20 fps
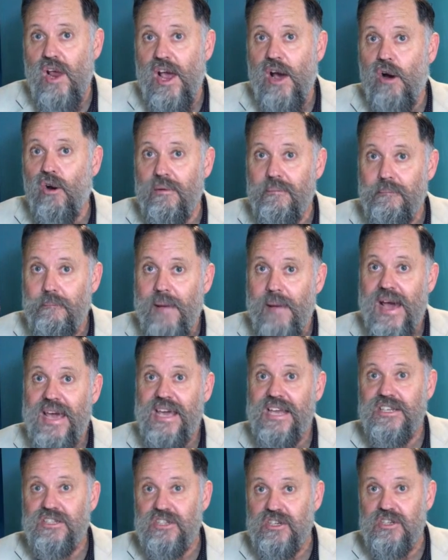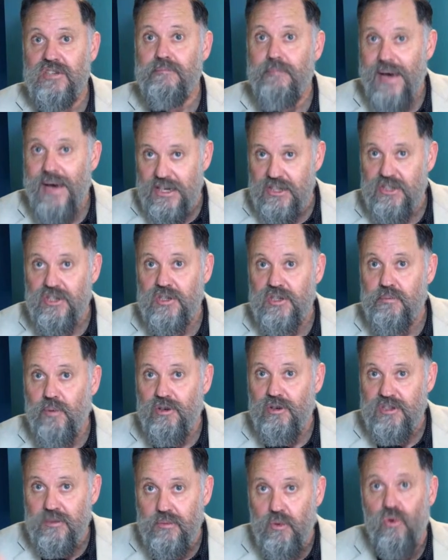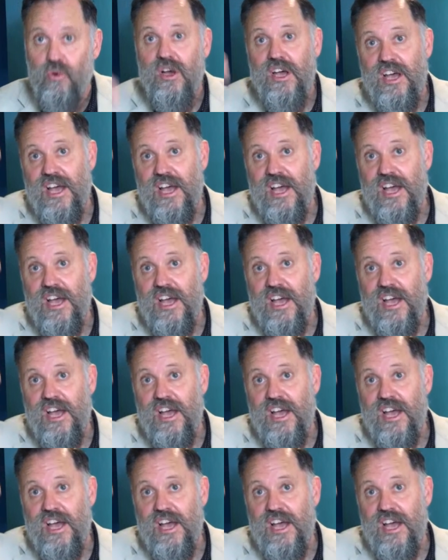on mains as much as possible